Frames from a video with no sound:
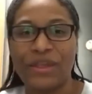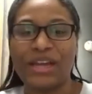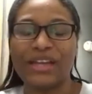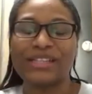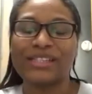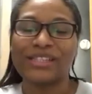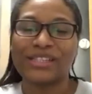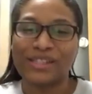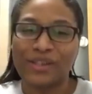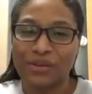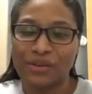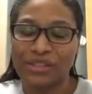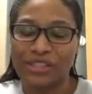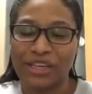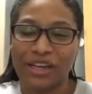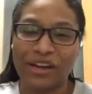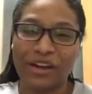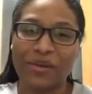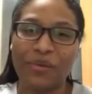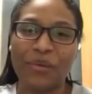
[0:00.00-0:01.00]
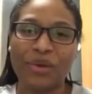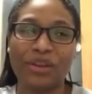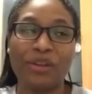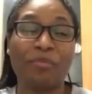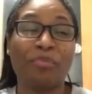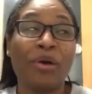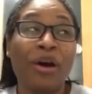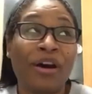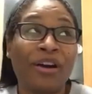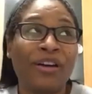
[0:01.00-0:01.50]
that is associated with the
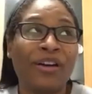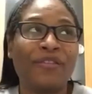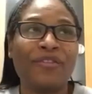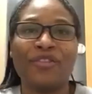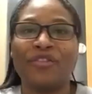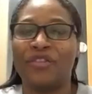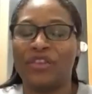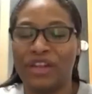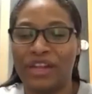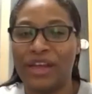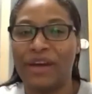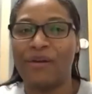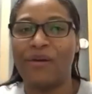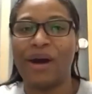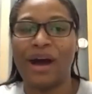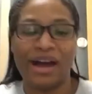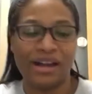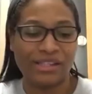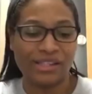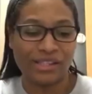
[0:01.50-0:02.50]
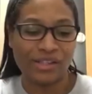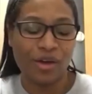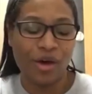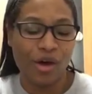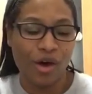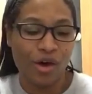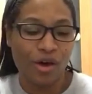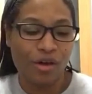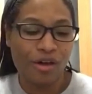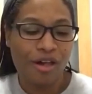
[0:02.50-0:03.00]
part of the video I
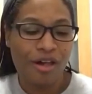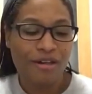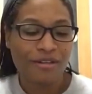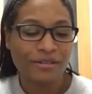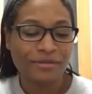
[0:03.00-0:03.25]
saw